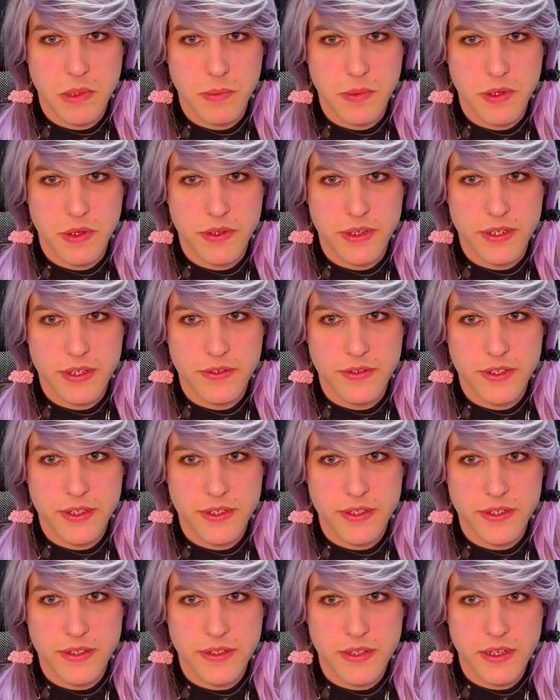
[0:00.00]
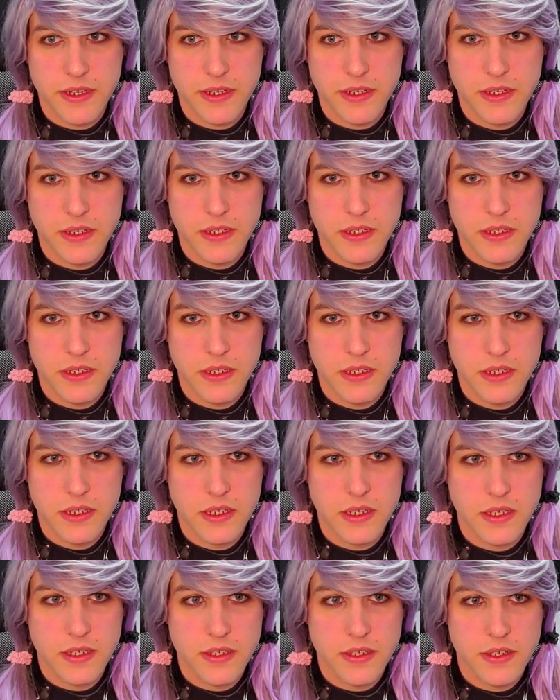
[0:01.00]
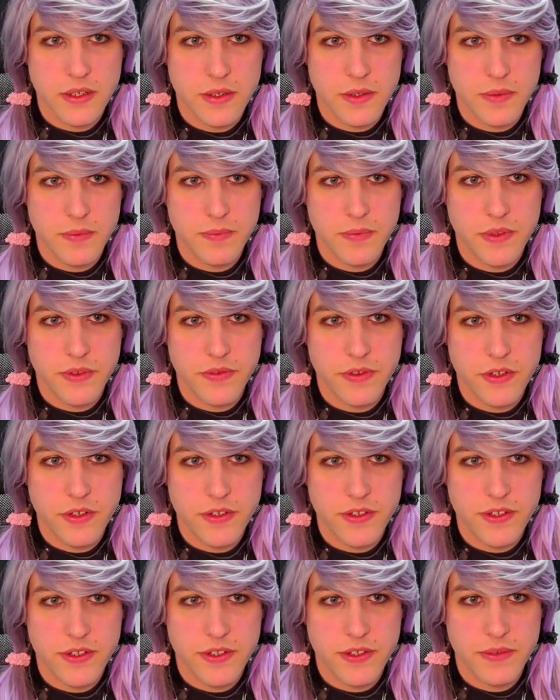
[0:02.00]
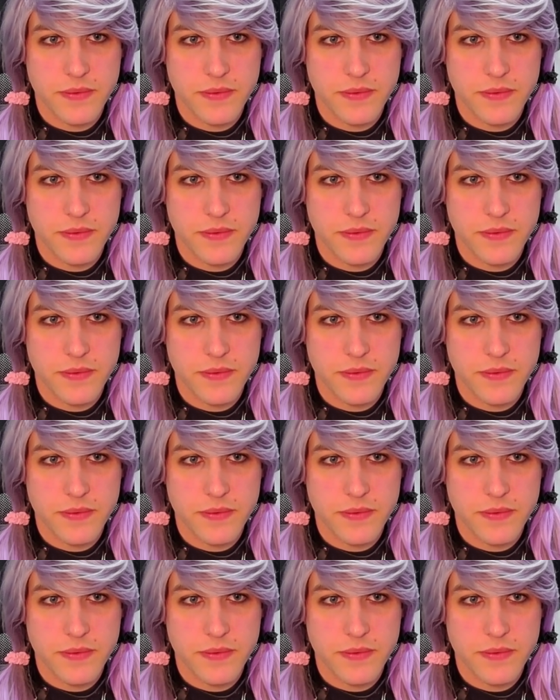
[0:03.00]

you're interested in that. So the first